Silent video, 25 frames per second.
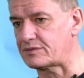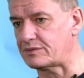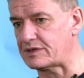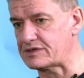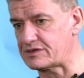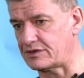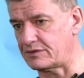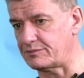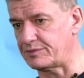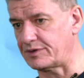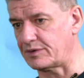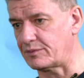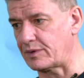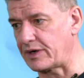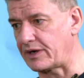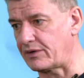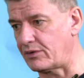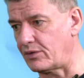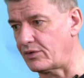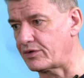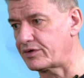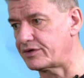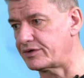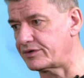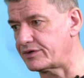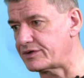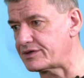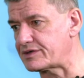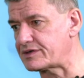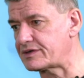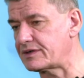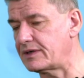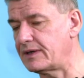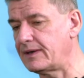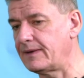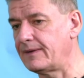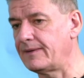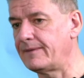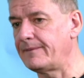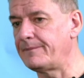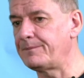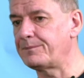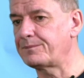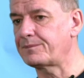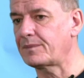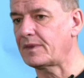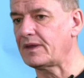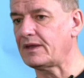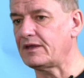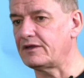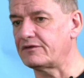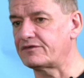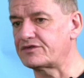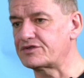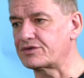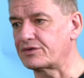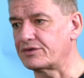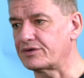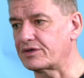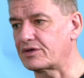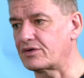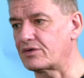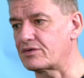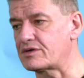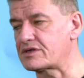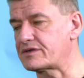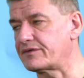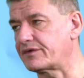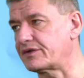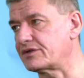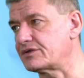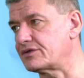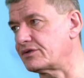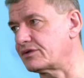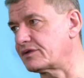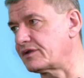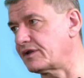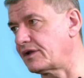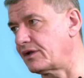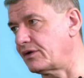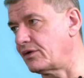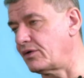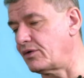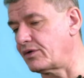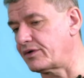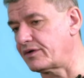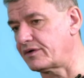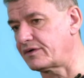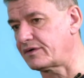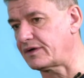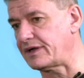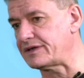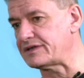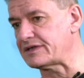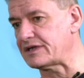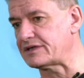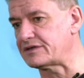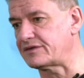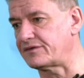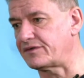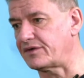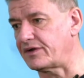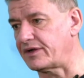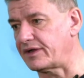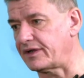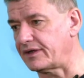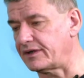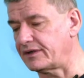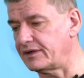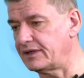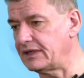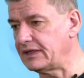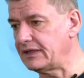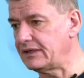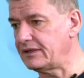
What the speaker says: So as you'll be aware, auditors, if during the course of conducting an audit, identify